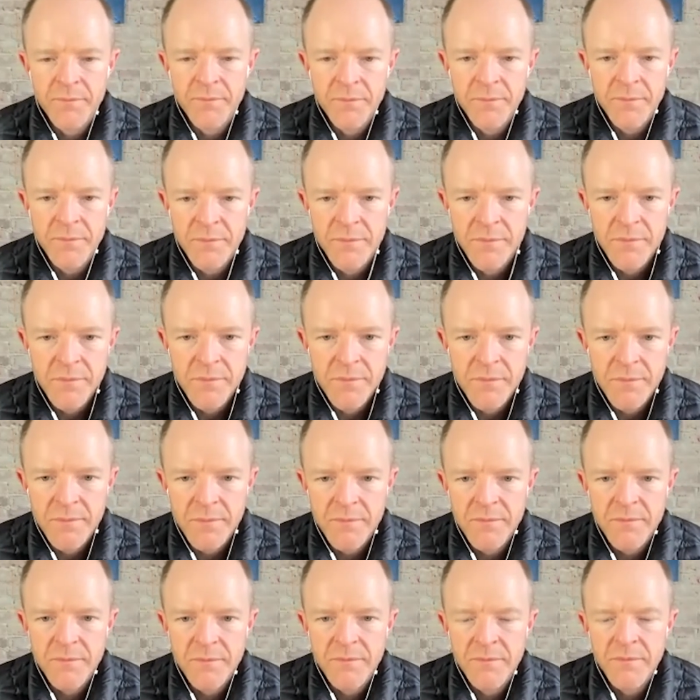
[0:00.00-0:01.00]

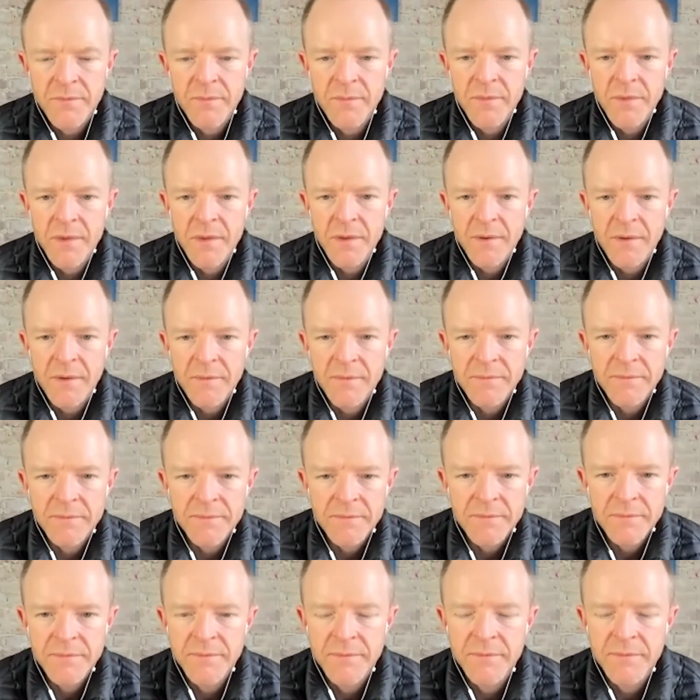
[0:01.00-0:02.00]

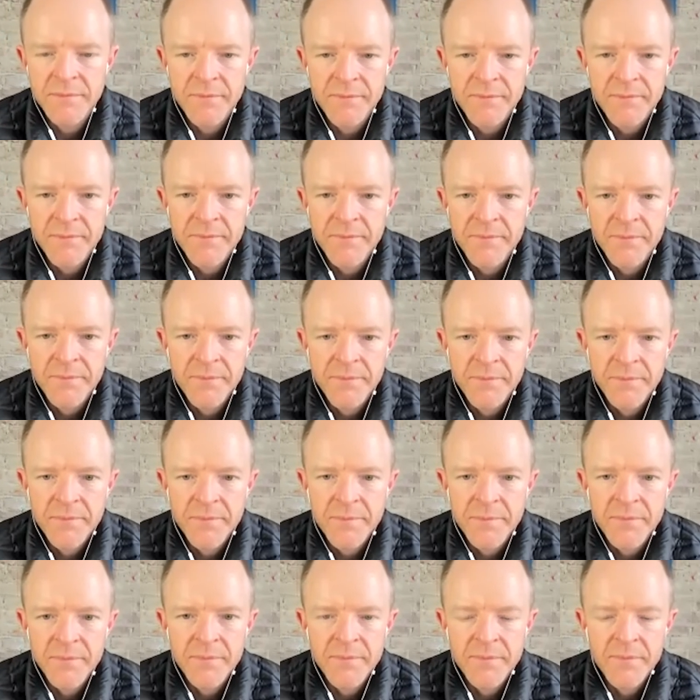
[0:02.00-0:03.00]

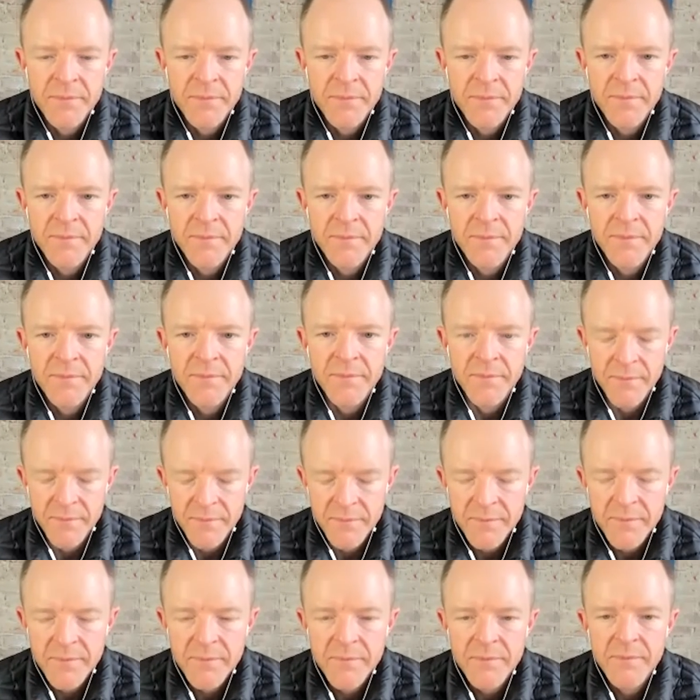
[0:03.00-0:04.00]

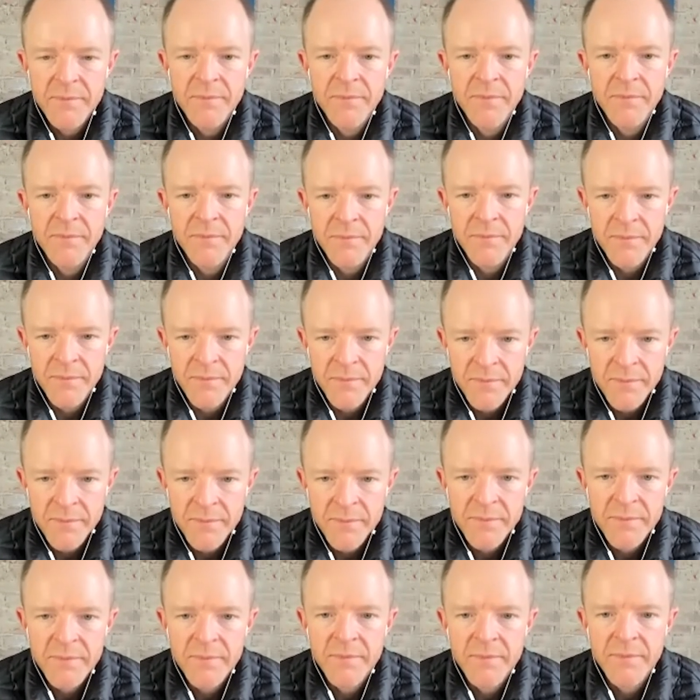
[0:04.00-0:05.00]

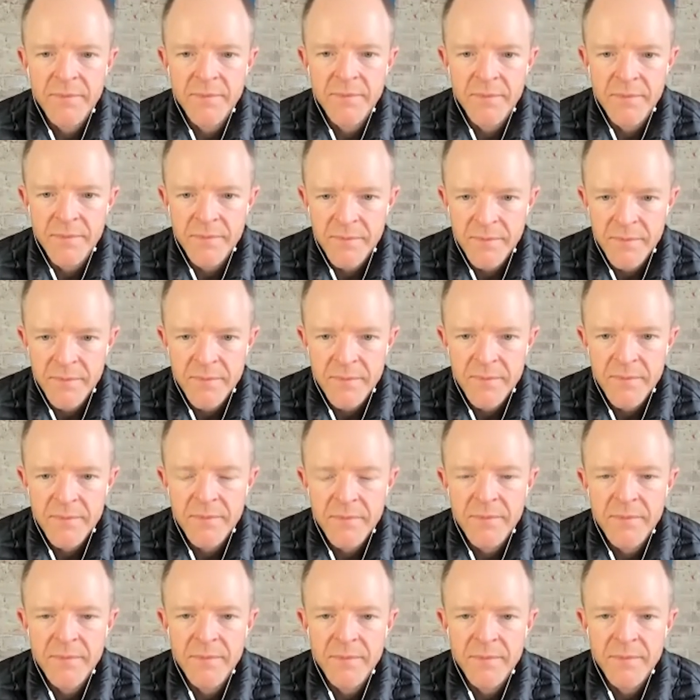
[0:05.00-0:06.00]

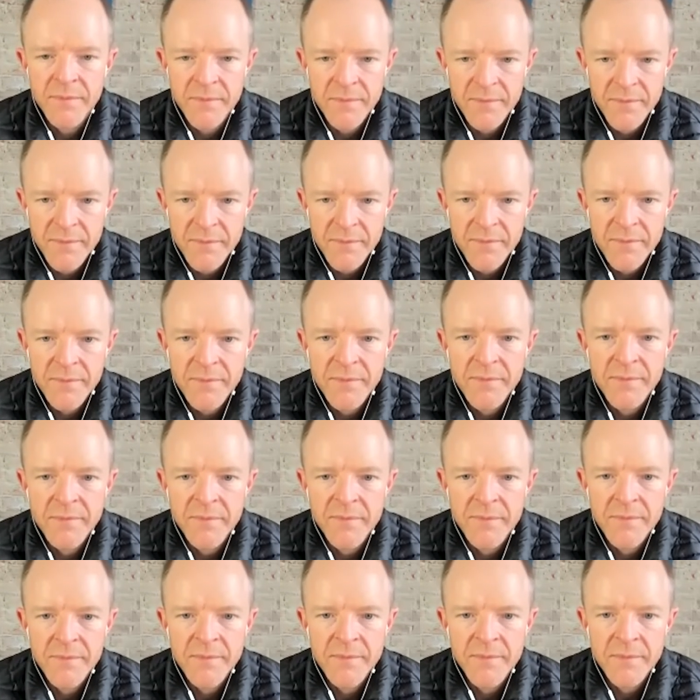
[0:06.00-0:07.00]

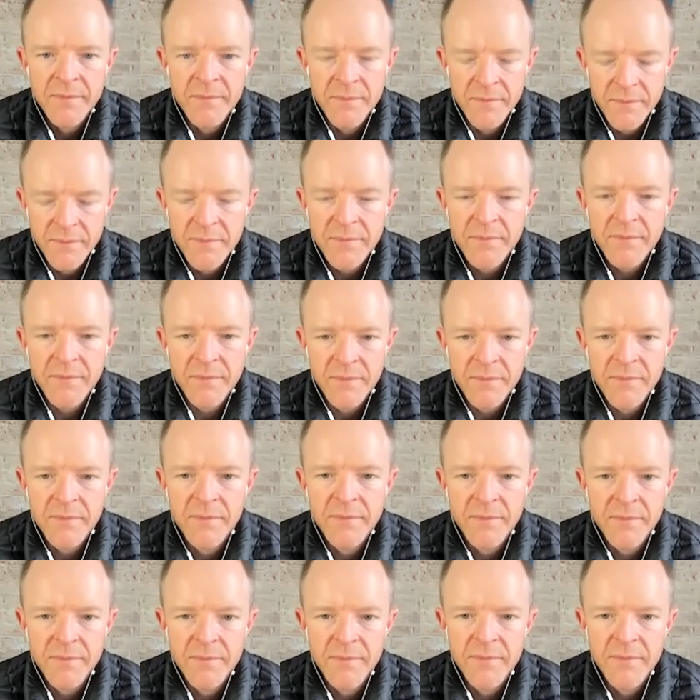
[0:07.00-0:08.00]
This person isn't speaking.